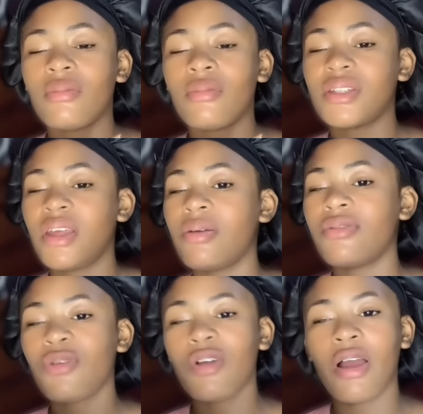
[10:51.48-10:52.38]
I say it
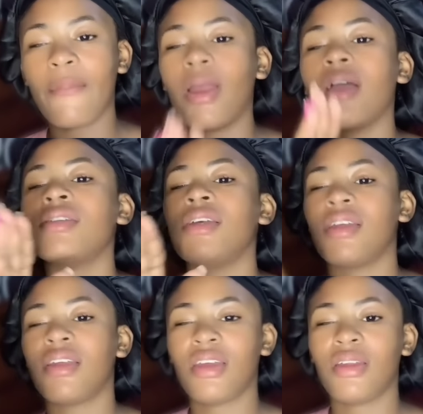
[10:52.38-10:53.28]
before, I'm going to say it
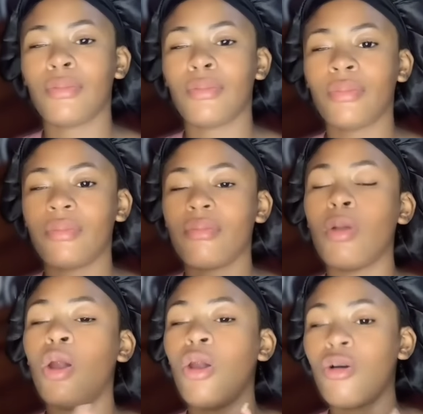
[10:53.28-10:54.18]
again.
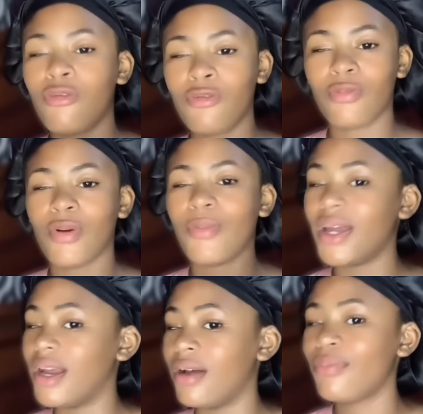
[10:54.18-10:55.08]
I love my
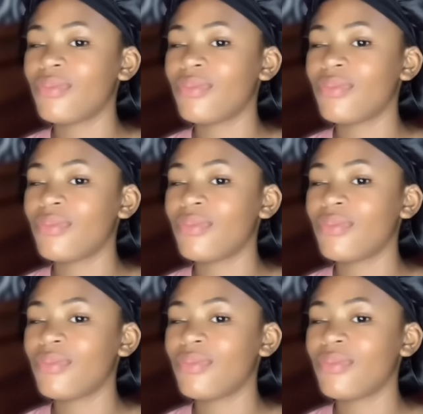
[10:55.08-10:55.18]
mother.